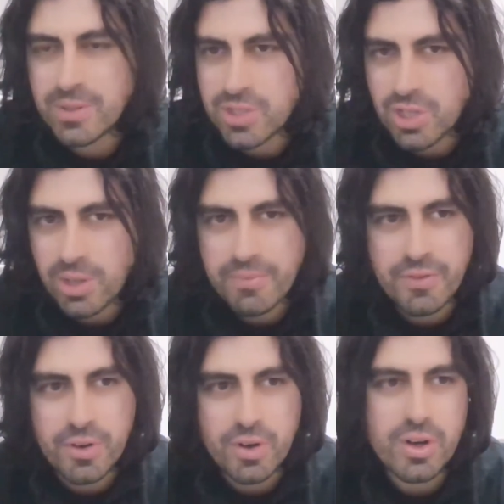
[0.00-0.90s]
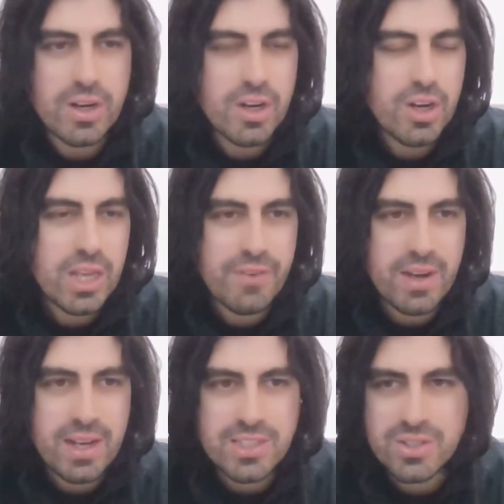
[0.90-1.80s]
But top four, if
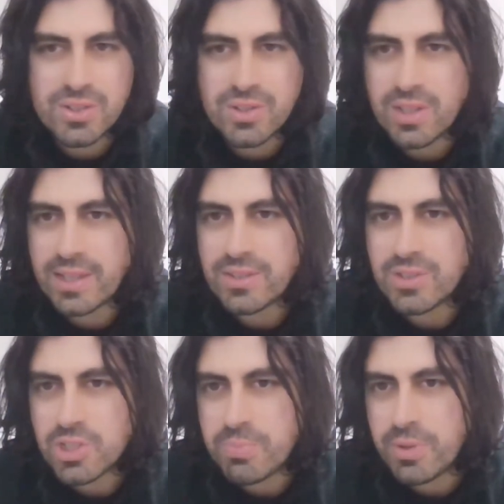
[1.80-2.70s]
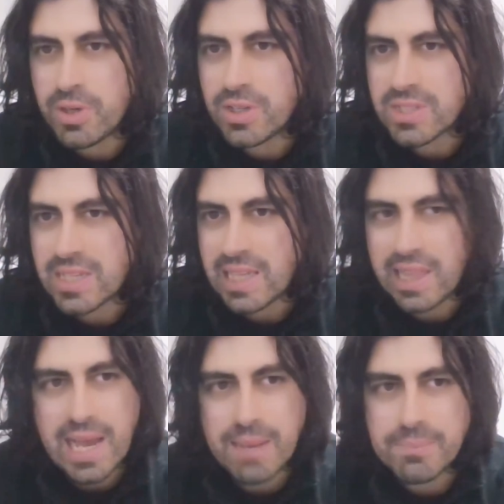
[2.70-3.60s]
Arsenal and Spurs
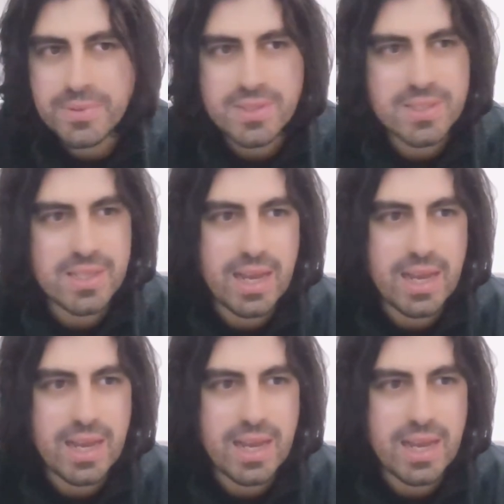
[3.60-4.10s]
collapse,